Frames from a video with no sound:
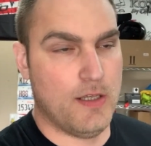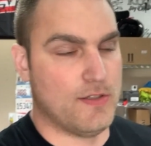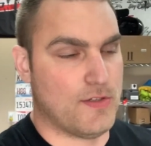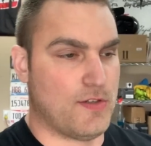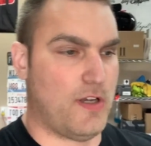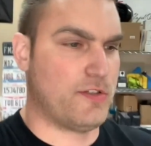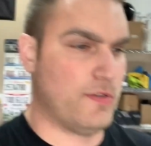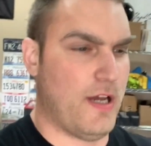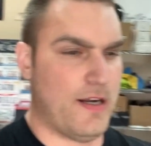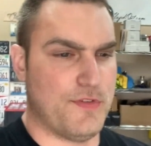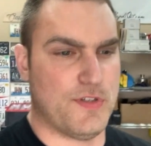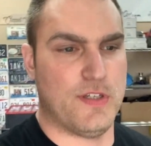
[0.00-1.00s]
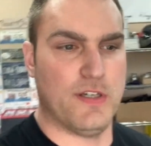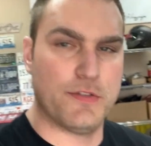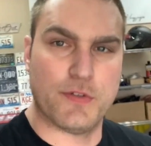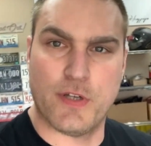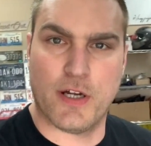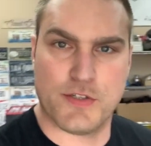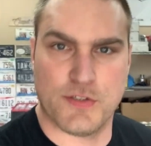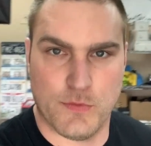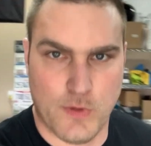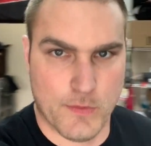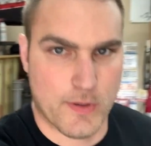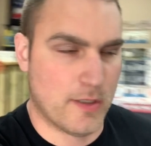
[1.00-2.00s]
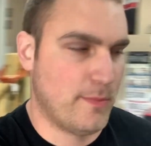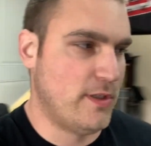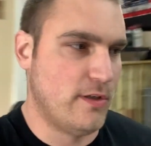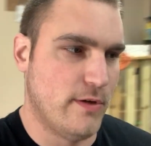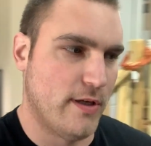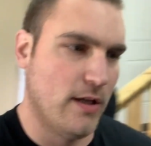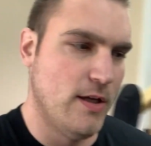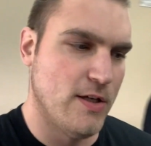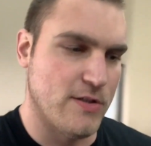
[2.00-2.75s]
This is also kind of just an introduction to what we're going to be doing.